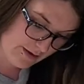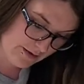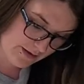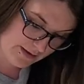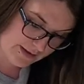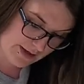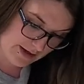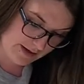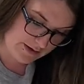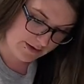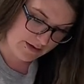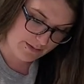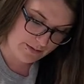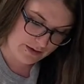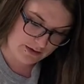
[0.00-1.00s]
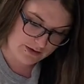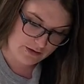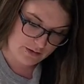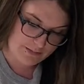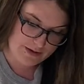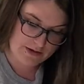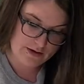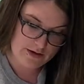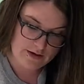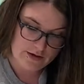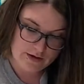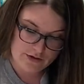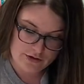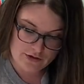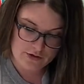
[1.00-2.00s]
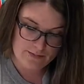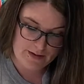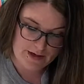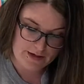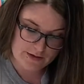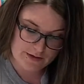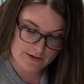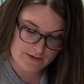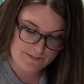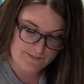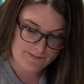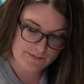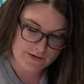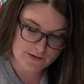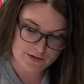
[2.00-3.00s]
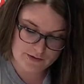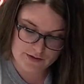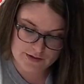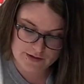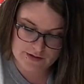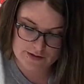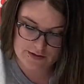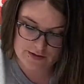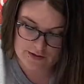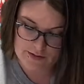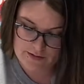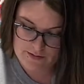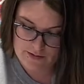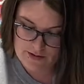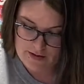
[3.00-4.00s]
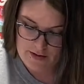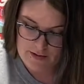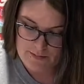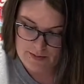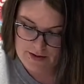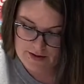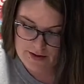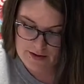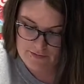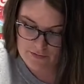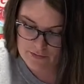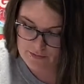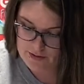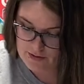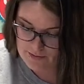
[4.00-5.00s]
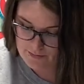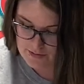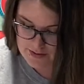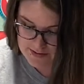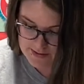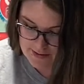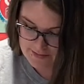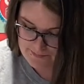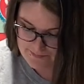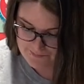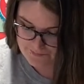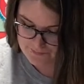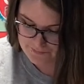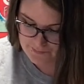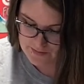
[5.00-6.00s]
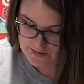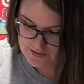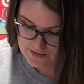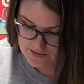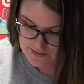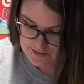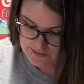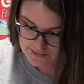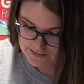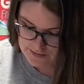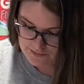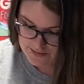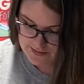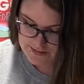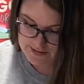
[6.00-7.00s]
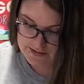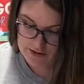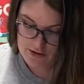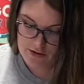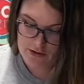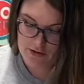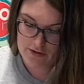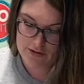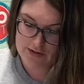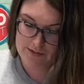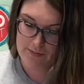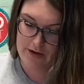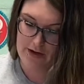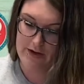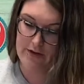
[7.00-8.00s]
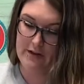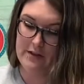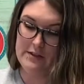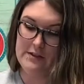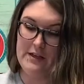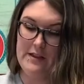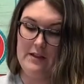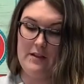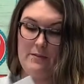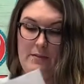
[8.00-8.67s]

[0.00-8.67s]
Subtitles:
out the side? So I put a little bit too much. So just be careful when you're pressing. So once it's all spread, you can see that the